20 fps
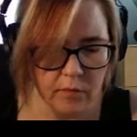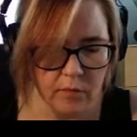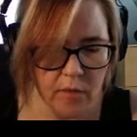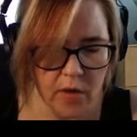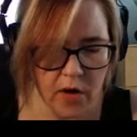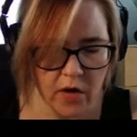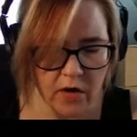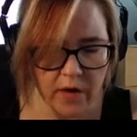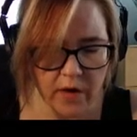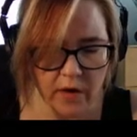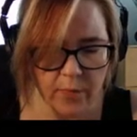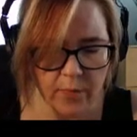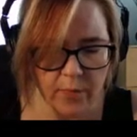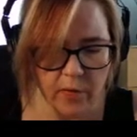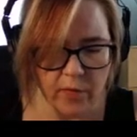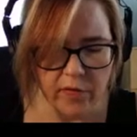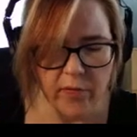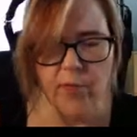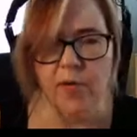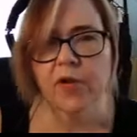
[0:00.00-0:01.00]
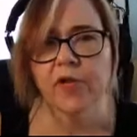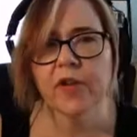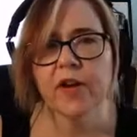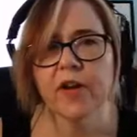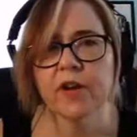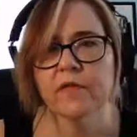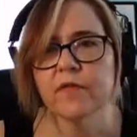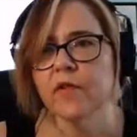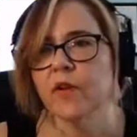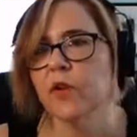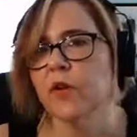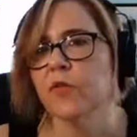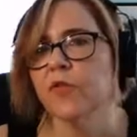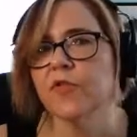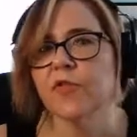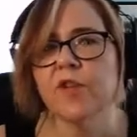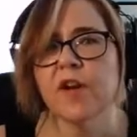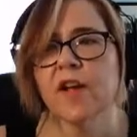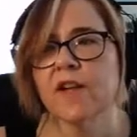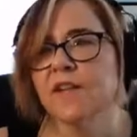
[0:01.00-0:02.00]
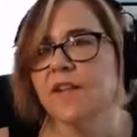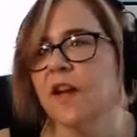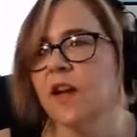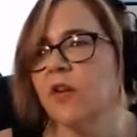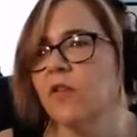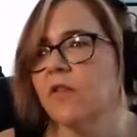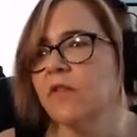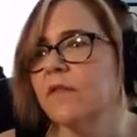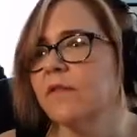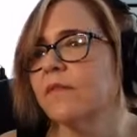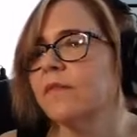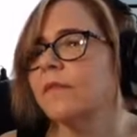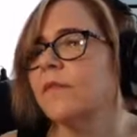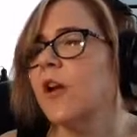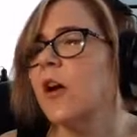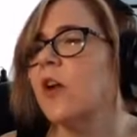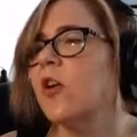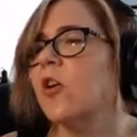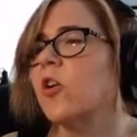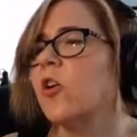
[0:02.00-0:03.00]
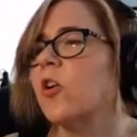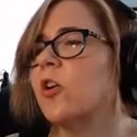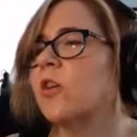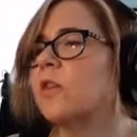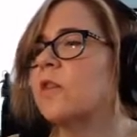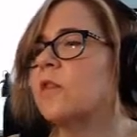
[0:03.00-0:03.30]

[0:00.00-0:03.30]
Oh yeah, both multi-infernos are not down. Not good.